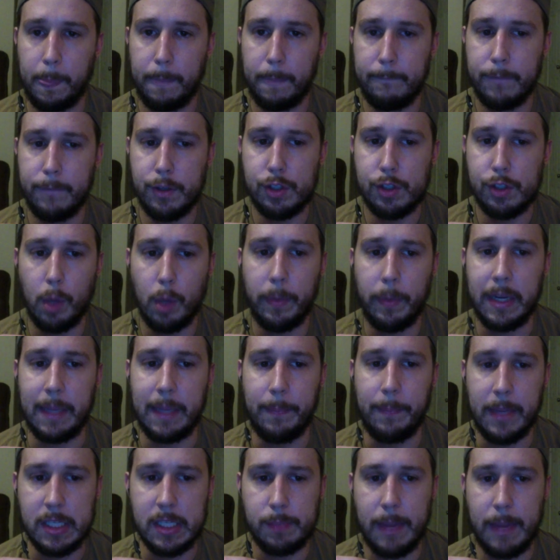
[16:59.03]
so many
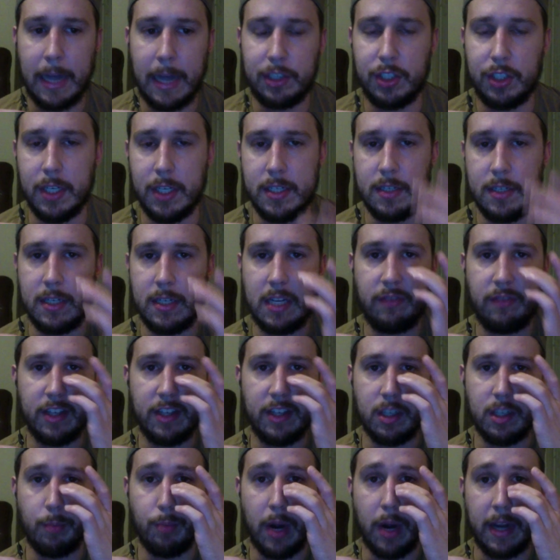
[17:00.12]
mismatches and
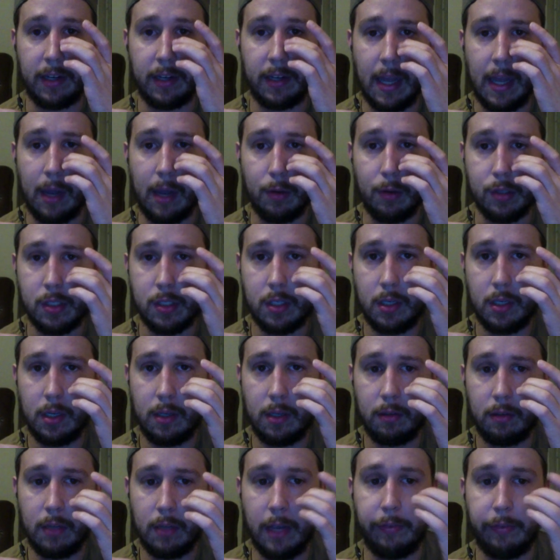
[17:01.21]
defensive breakdowns
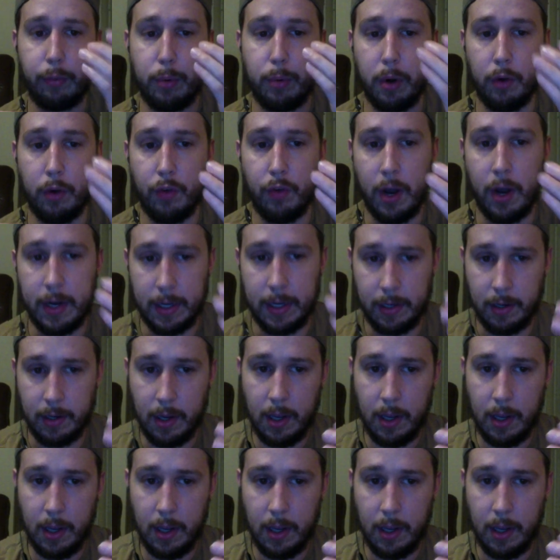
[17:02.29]
if we were running,